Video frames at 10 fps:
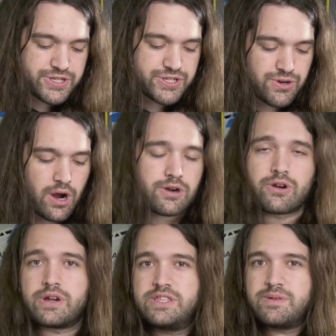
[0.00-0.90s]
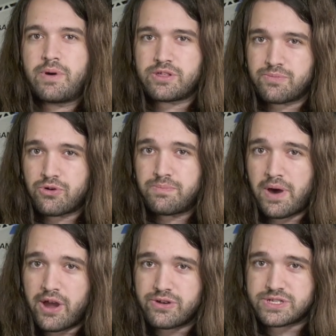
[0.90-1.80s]
stronger in the motherboard
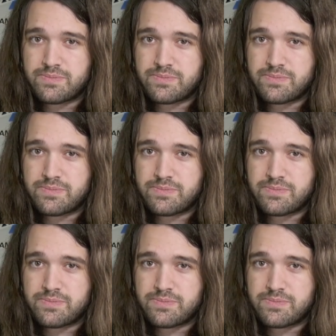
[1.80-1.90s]
BIOS